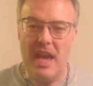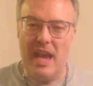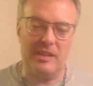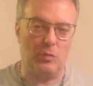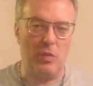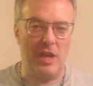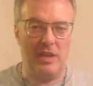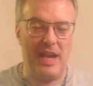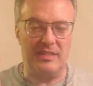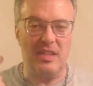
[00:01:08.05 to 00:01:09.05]
as well
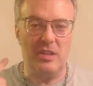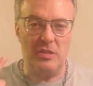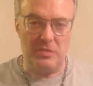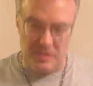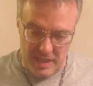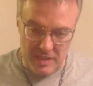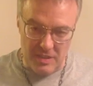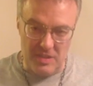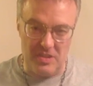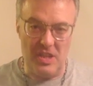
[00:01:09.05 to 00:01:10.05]
as New
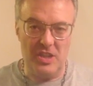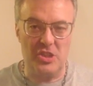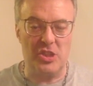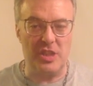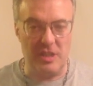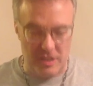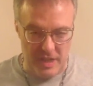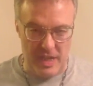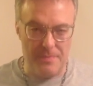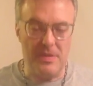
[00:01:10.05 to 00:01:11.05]
Zealand,
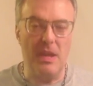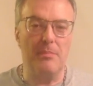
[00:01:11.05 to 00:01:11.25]
Chile,